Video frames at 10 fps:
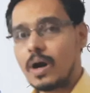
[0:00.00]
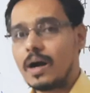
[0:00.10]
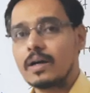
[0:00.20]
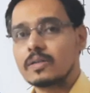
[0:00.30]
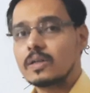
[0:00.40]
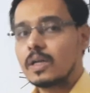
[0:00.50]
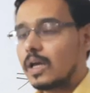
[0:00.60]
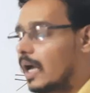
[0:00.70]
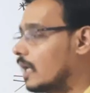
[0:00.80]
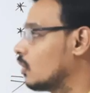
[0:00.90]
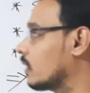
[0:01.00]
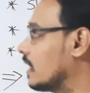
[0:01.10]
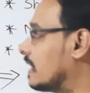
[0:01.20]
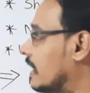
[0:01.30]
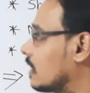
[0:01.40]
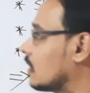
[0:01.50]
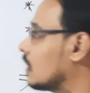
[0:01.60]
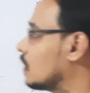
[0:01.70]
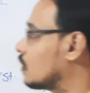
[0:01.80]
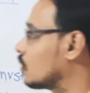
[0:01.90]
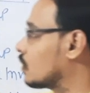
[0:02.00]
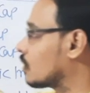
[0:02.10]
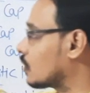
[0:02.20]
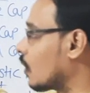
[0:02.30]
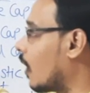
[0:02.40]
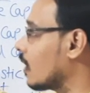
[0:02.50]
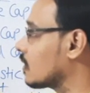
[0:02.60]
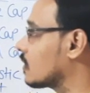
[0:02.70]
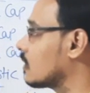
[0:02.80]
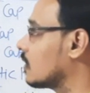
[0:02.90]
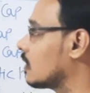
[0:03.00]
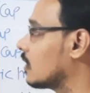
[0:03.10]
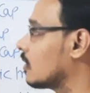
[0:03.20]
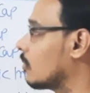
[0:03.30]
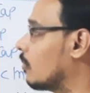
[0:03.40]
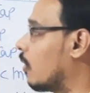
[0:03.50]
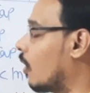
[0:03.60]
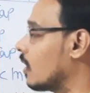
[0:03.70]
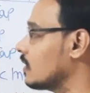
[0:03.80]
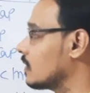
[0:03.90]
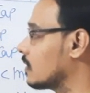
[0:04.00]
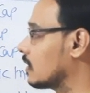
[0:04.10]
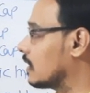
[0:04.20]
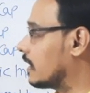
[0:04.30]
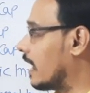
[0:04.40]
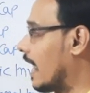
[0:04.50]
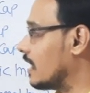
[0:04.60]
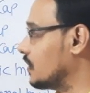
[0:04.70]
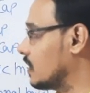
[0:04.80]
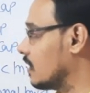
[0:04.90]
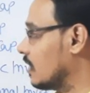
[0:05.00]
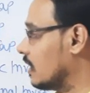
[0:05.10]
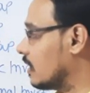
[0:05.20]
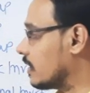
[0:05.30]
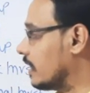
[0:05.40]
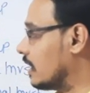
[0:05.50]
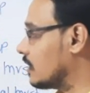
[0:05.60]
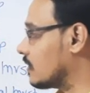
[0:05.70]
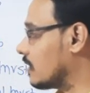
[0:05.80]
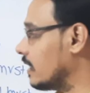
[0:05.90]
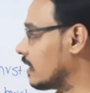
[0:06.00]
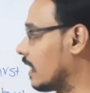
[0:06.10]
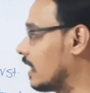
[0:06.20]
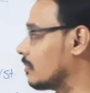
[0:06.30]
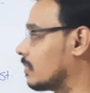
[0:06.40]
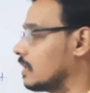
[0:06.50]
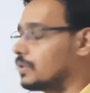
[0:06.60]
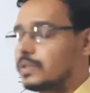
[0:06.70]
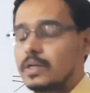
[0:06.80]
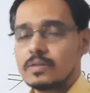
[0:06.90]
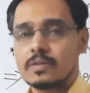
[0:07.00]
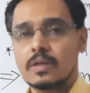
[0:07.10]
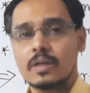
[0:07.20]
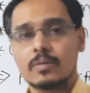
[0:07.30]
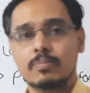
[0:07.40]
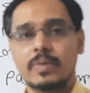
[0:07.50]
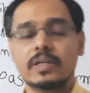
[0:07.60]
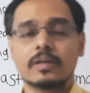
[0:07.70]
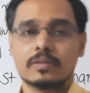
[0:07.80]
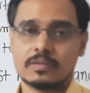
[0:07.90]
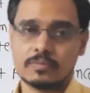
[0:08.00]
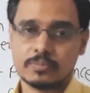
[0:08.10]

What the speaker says: are allocating to stocks, bonds, cash, real estate and precious metals.